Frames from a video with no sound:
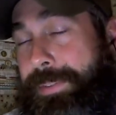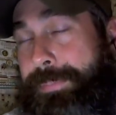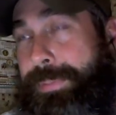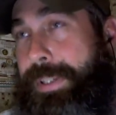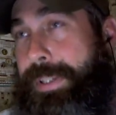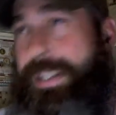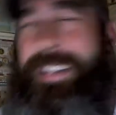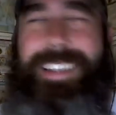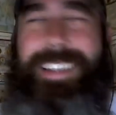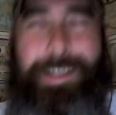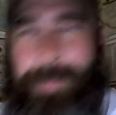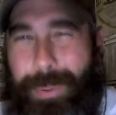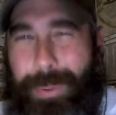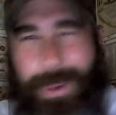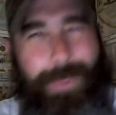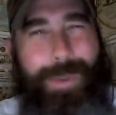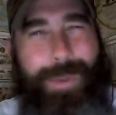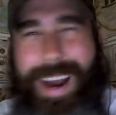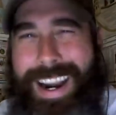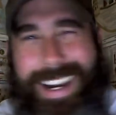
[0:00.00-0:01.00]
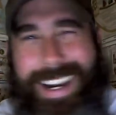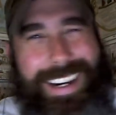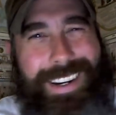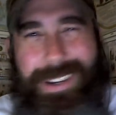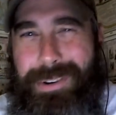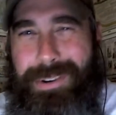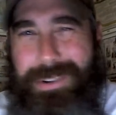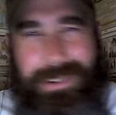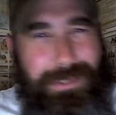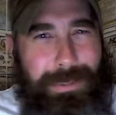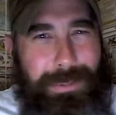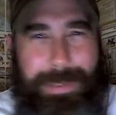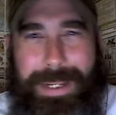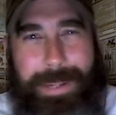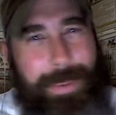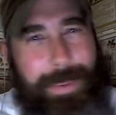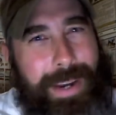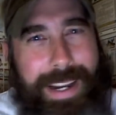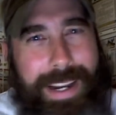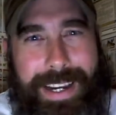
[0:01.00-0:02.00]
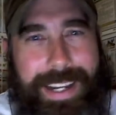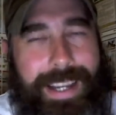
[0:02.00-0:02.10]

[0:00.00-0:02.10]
But at this point, why are you on YouTube anyway?